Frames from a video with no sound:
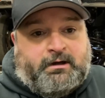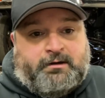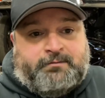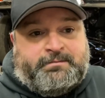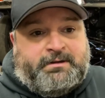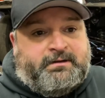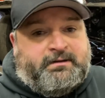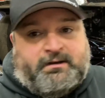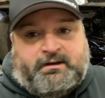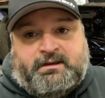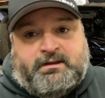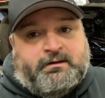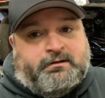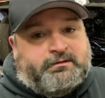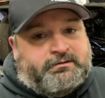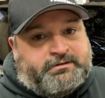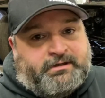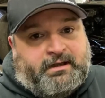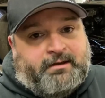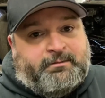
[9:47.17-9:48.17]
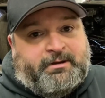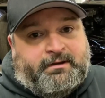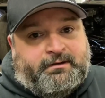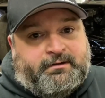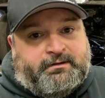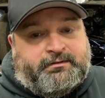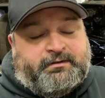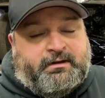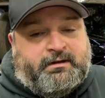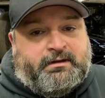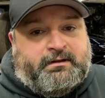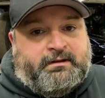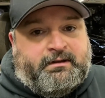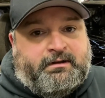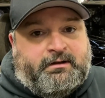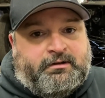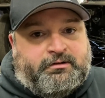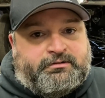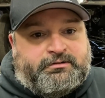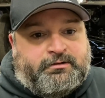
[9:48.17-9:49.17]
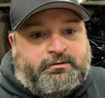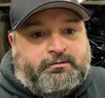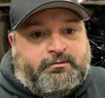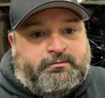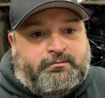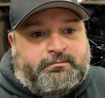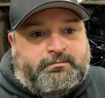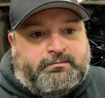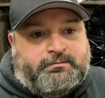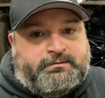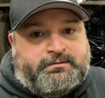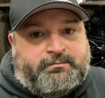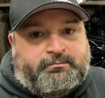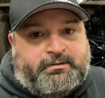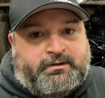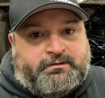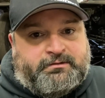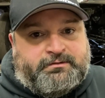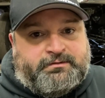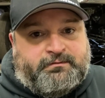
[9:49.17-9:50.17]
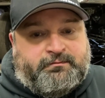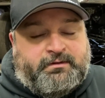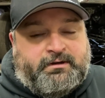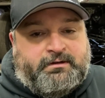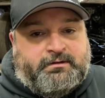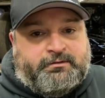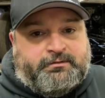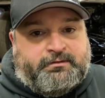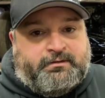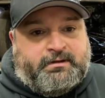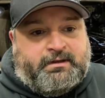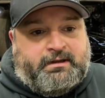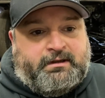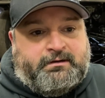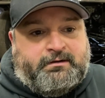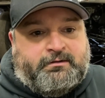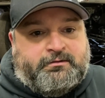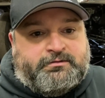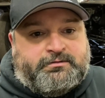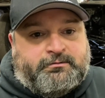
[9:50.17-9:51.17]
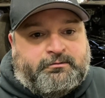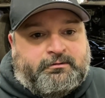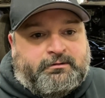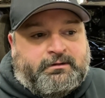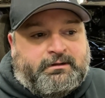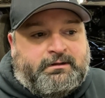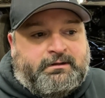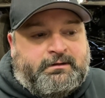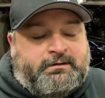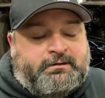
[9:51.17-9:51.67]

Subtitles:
He did a killer job on this, and I'll show some pictures and videos of that here shortly.